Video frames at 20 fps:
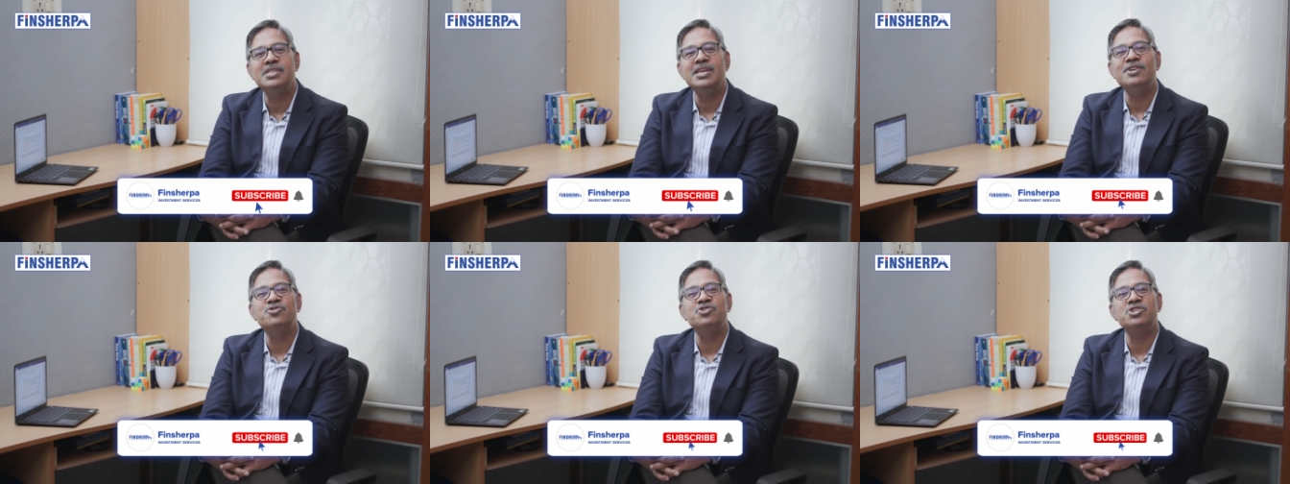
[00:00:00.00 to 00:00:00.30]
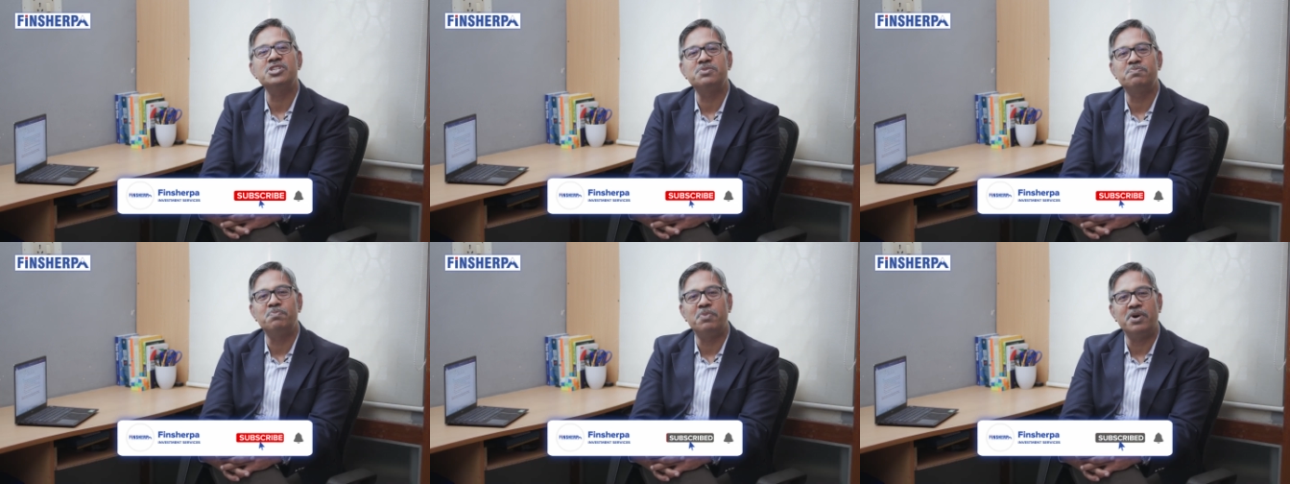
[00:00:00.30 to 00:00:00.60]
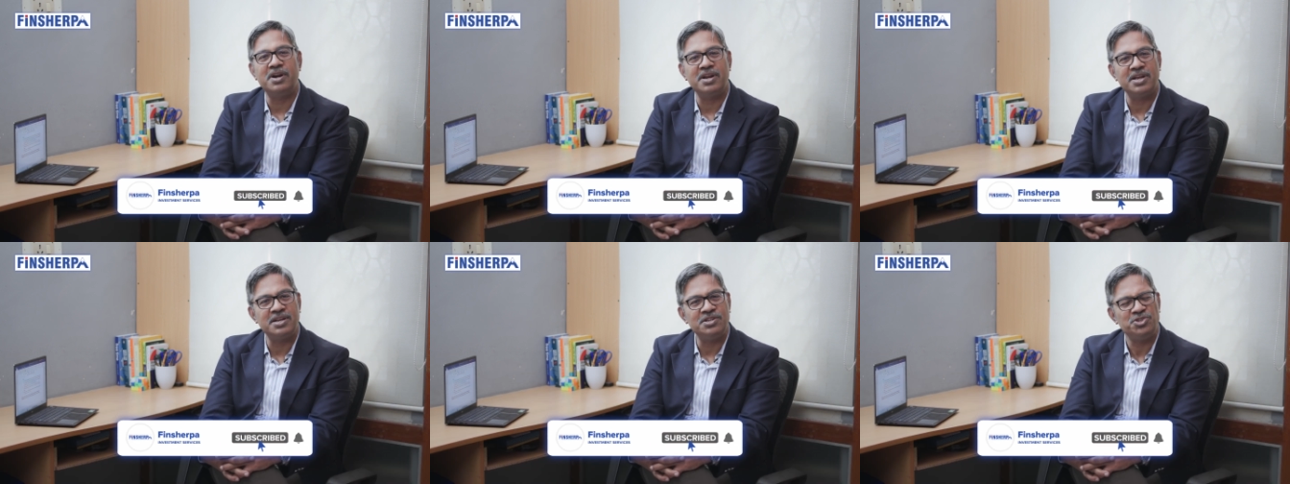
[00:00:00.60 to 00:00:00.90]
the interest
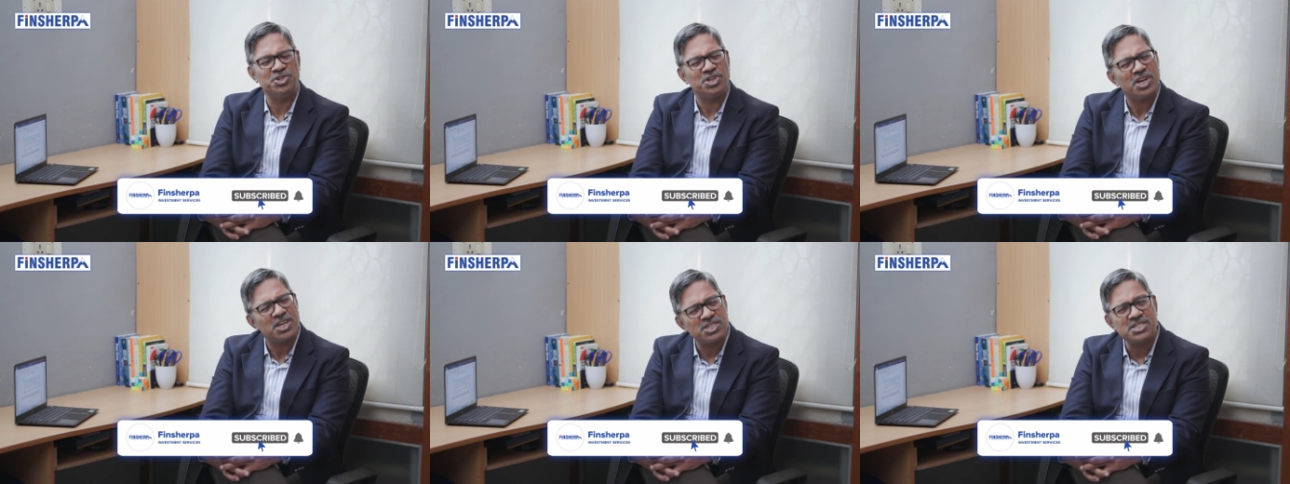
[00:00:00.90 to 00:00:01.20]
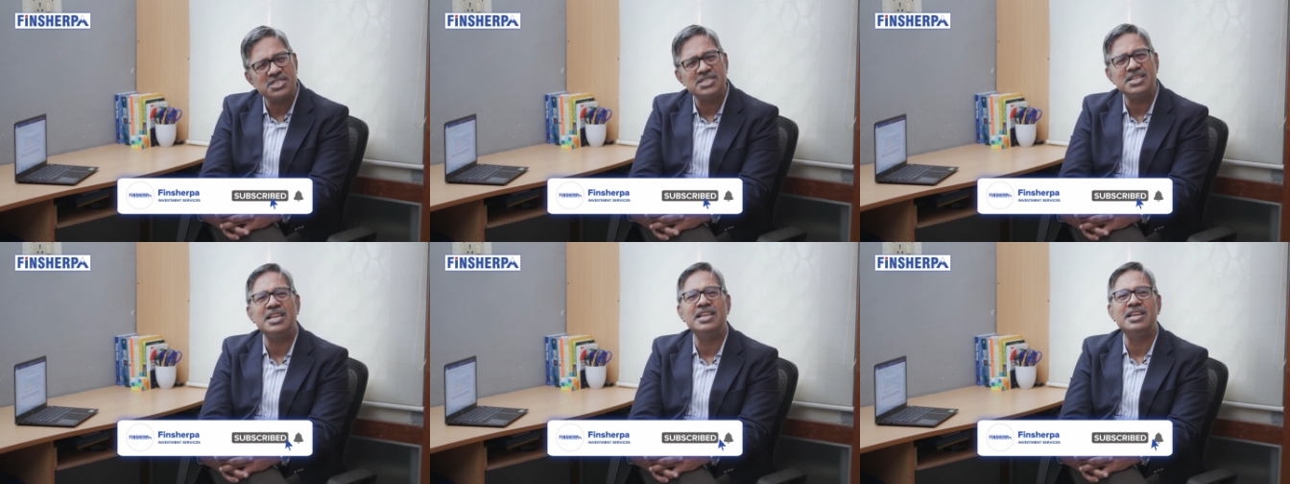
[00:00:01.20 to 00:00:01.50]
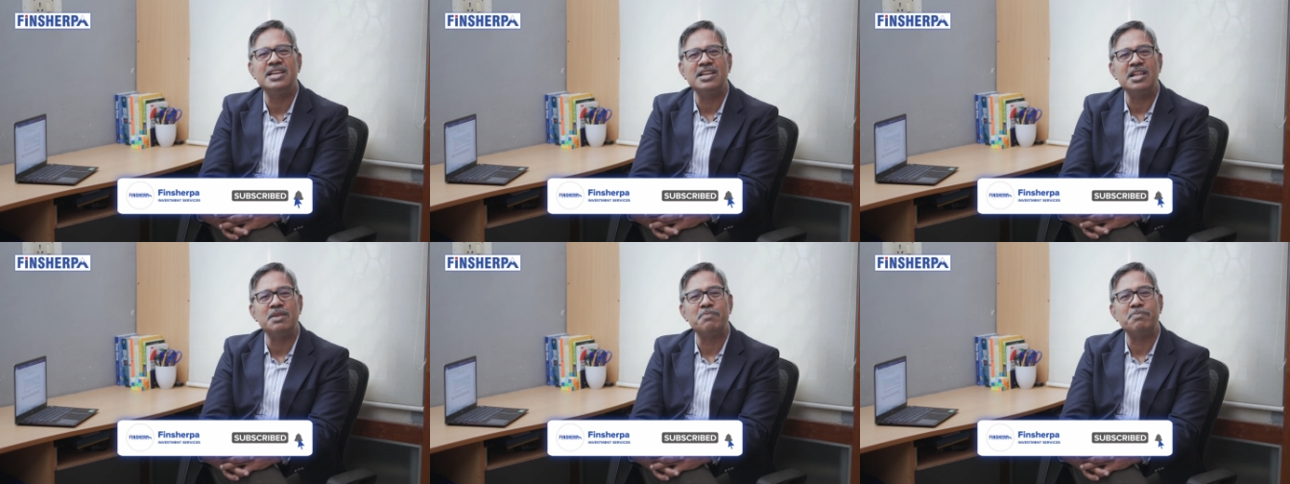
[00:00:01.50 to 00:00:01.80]
burden just a
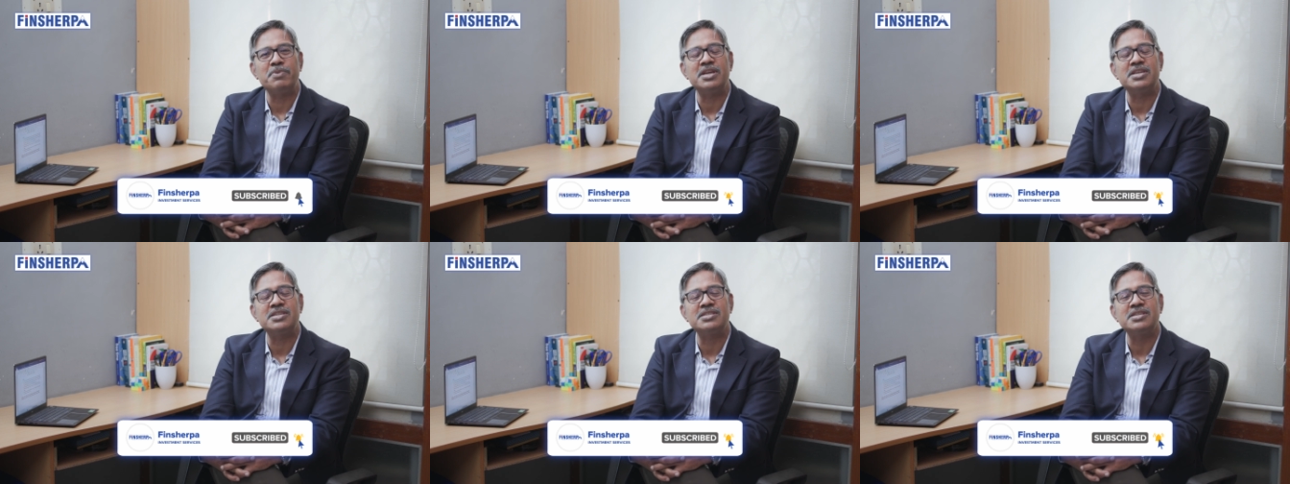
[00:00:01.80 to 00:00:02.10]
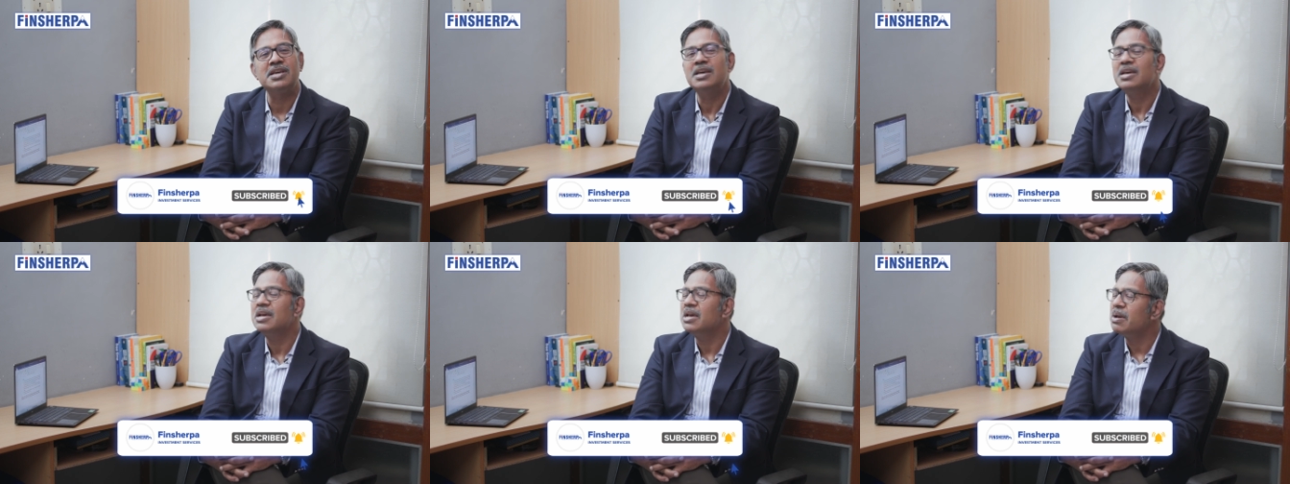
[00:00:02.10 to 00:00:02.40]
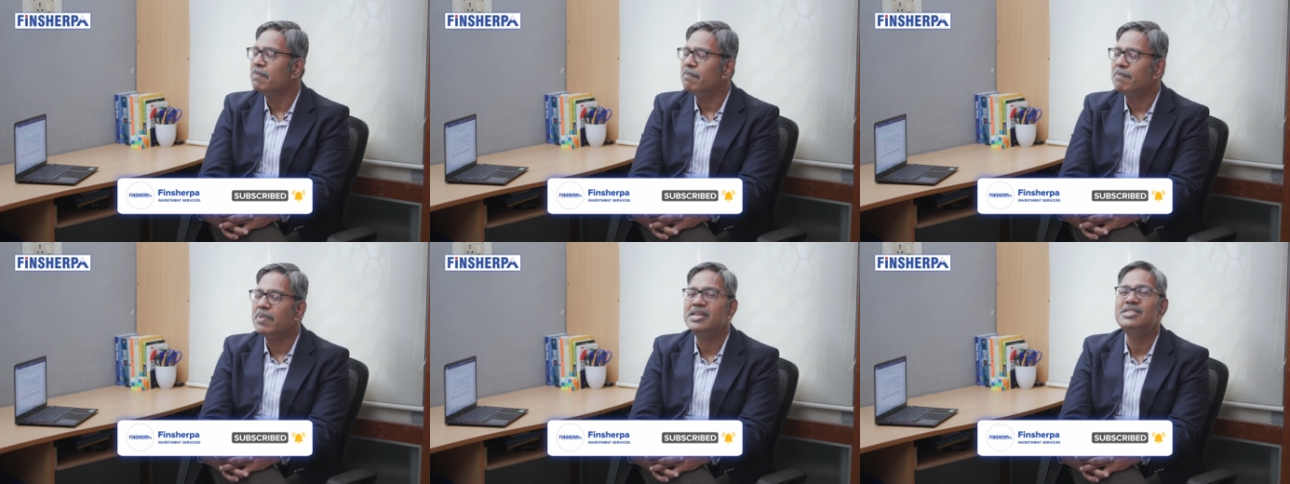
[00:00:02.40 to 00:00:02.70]
little bit,
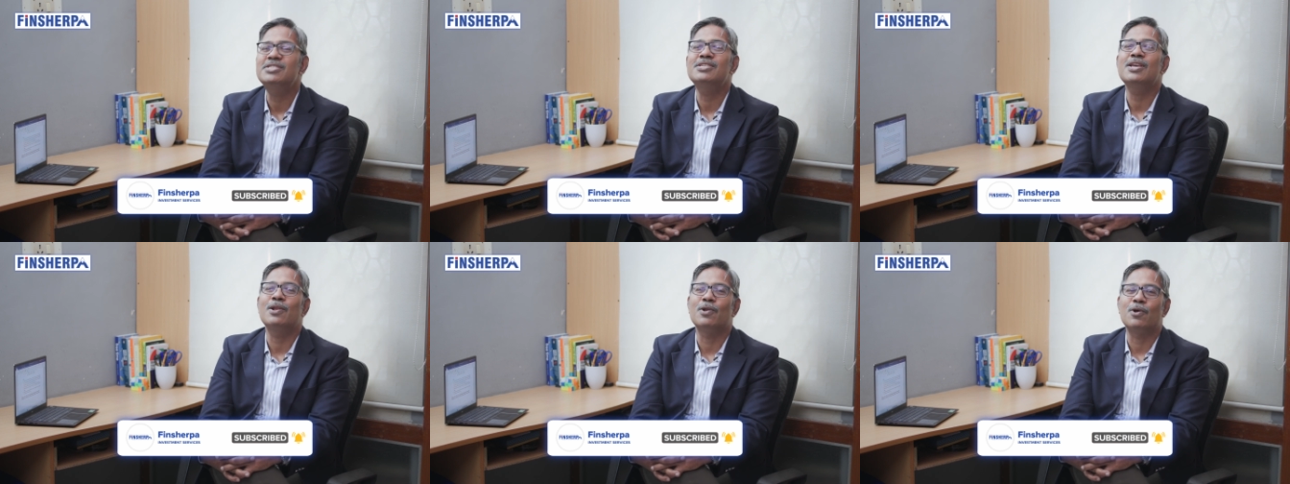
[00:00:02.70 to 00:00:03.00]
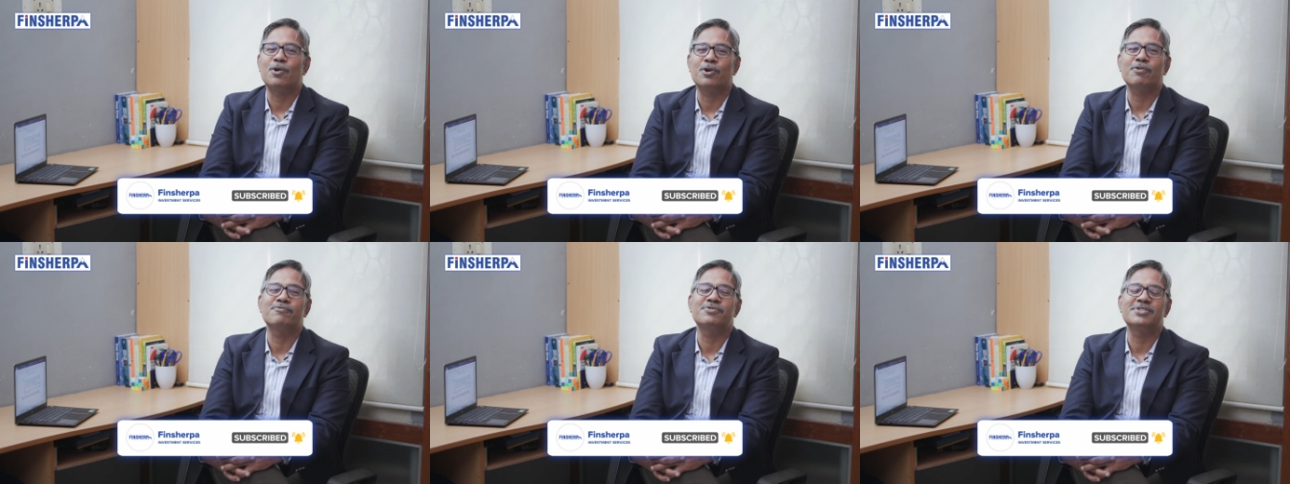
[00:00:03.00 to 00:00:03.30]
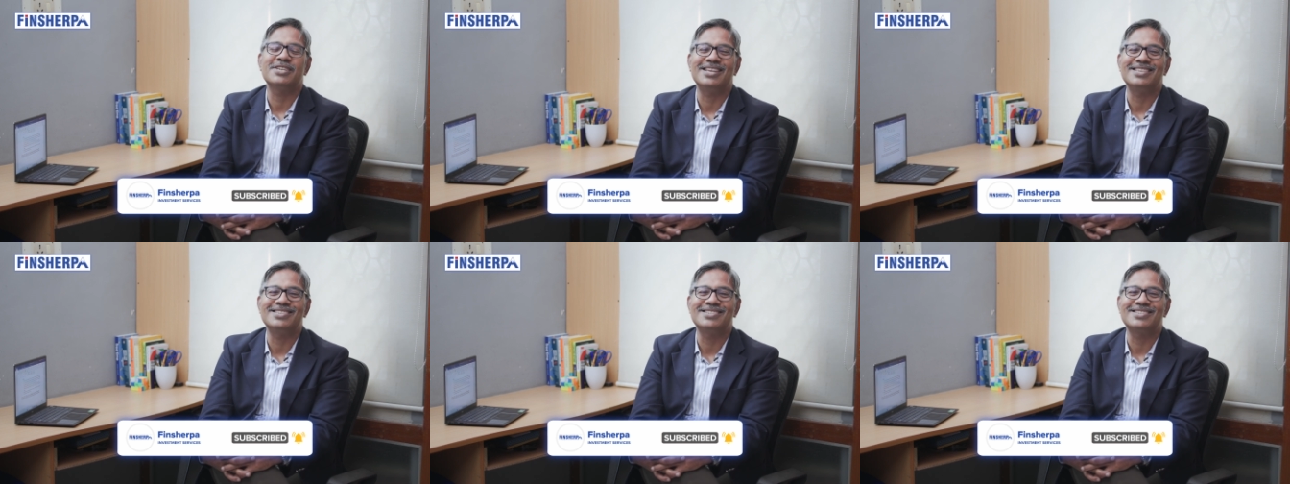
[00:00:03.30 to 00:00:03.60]
makes a lot of
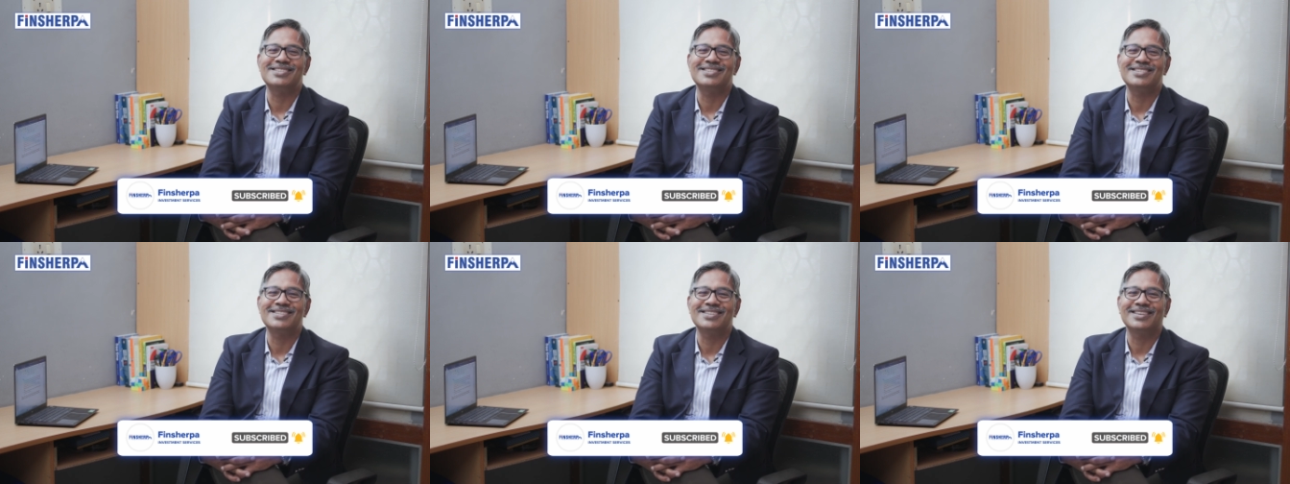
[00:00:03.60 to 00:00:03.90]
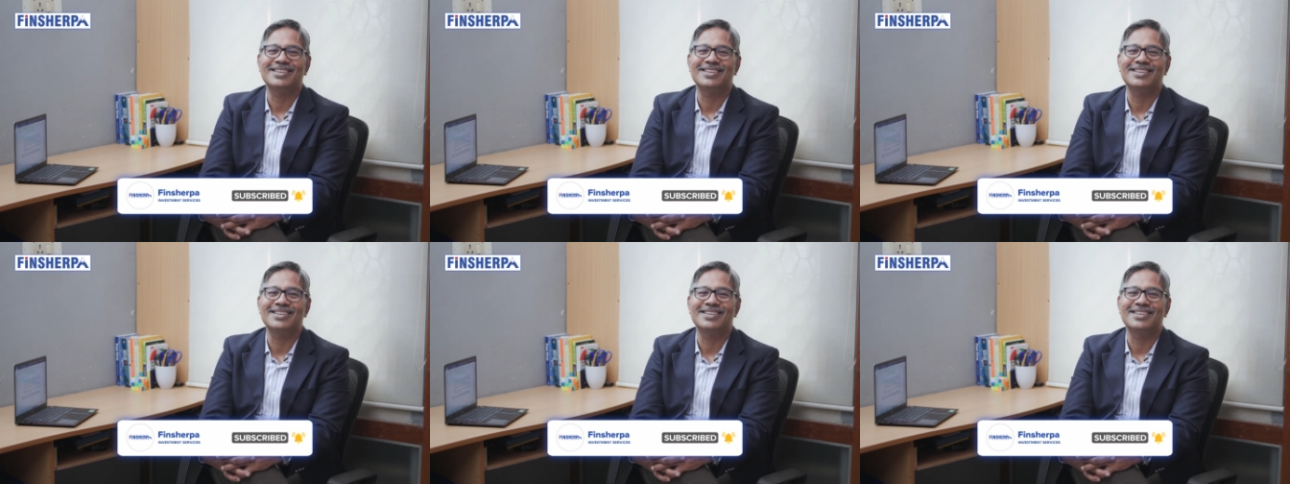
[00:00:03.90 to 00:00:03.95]
sense.